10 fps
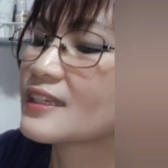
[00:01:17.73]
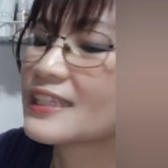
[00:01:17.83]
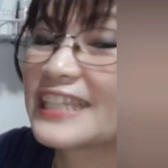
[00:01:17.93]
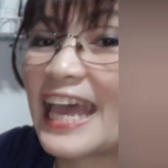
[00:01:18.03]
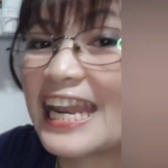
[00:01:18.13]

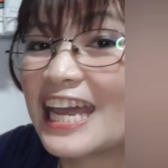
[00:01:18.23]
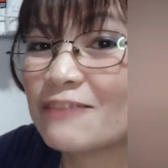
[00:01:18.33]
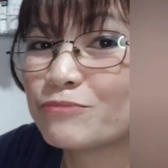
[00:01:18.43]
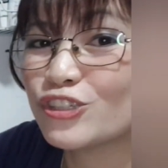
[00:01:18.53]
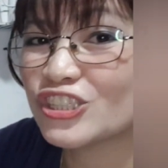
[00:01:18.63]
Tela
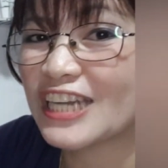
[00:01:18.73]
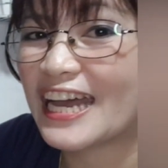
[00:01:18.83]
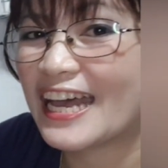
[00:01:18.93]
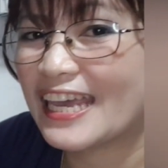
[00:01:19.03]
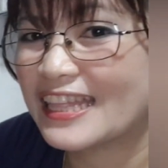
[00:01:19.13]
po
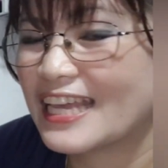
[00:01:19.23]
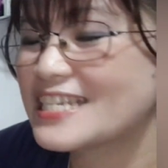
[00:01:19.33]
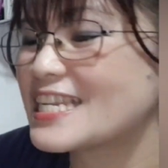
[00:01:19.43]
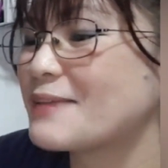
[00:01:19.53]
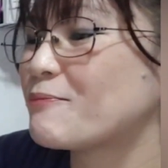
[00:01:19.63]
siya, and then
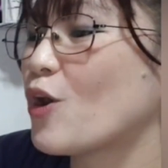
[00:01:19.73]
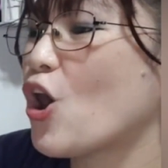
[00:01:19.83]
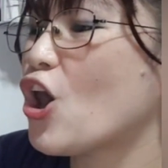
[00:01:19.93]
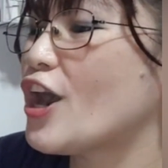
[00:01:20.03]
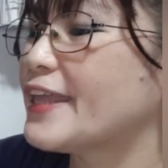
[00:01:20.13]
slip
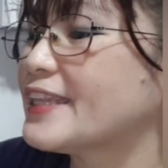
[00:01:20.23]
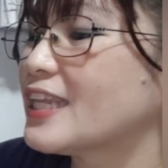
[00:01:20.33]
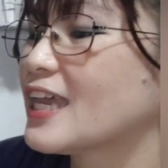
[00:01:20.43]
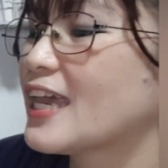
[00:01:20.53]
on.